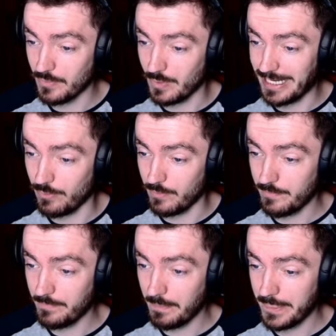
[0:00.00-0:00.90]
Wow.
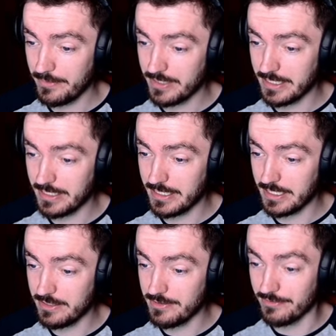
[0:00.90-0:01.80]
New
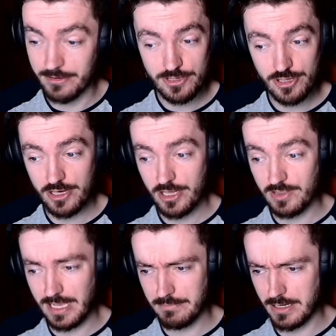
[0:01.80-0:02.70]
Guinea, Russia,
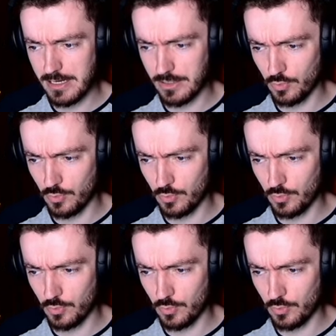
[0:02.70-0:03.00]
Denmark,